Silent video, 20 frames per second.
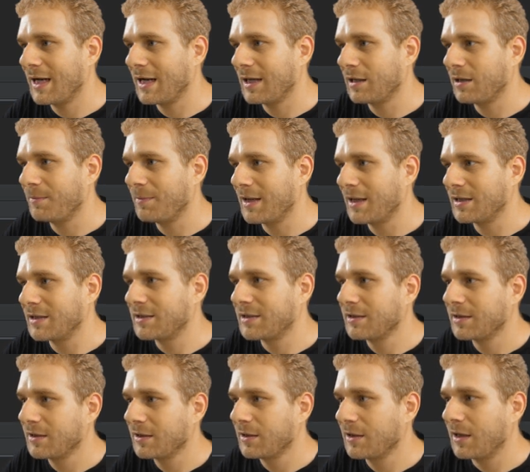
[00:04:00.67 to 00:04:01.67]

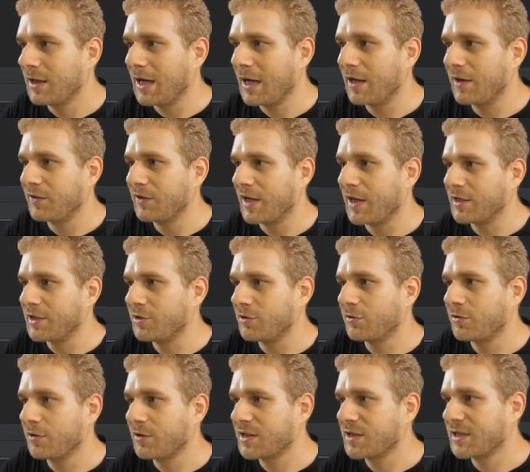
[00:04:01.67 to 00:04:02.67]
element, and then you
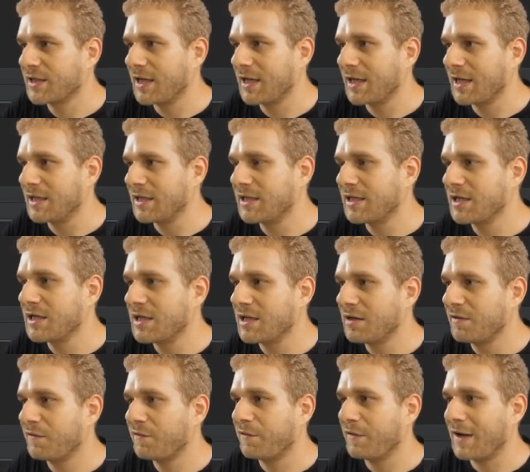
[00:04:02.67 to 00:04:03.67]
could say a
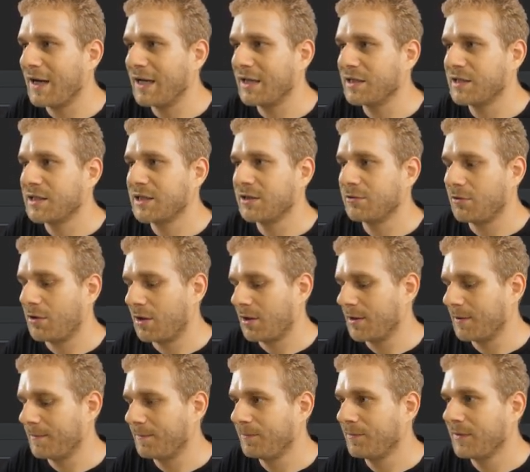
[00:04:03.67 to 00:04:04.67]
div and so
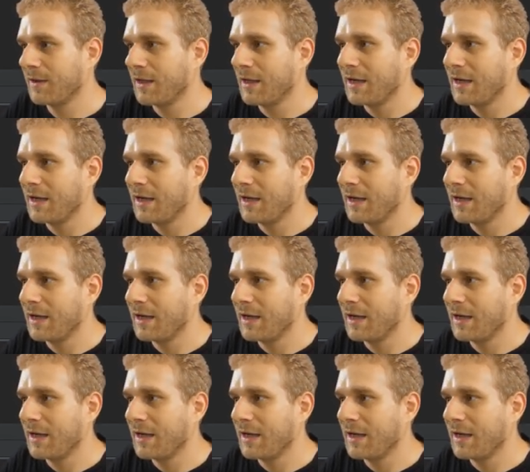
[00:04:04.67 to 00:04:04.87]
on.